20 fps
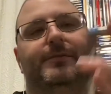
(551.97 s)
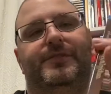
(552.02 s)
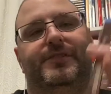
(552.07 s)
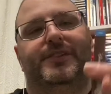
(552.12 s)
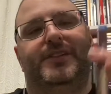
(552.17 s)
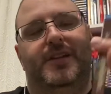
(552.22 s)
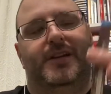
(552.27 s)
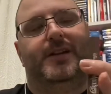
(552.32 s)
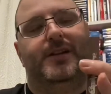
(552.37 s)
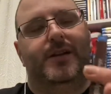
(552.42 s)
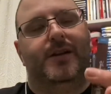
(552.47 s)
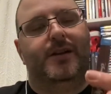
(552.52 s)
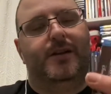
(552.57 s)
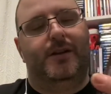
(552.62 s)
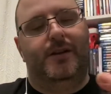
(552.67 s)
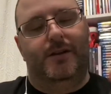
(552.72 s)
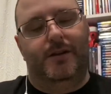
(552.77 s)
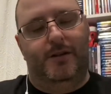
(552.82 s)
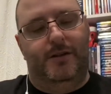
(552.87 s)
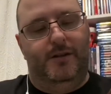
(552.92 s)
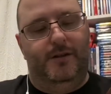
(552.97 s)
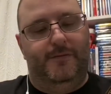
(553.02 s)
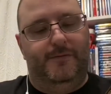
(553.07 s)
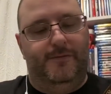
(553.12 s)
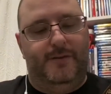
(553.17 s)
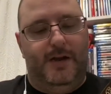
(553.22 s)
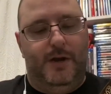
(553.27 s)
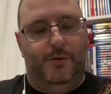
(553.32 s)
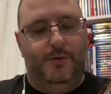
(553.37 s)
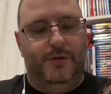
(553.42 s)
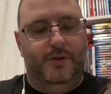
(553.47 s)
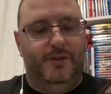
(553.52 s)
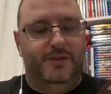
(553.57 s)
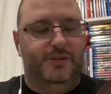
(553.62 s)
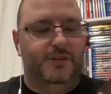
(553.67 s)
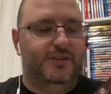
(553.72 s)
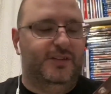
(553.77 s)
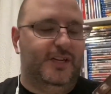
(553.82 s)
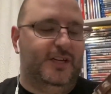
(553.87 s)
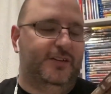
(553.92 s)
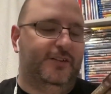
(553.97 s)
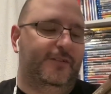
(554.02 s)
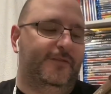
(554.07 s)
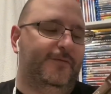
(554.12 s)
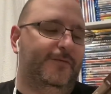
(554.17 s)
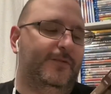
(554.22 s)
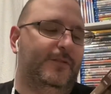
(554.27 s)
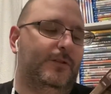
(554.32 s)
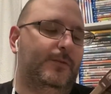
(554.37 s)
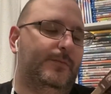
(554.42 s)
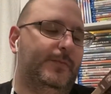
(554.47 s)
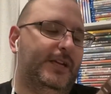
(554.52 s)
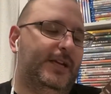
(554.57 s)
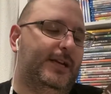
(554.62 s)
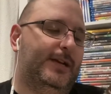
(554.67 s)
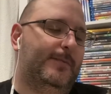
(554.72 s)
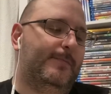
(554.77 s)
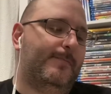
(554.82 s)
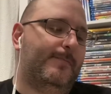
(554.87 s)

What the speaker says: see, I forgot where this is actually filmed at.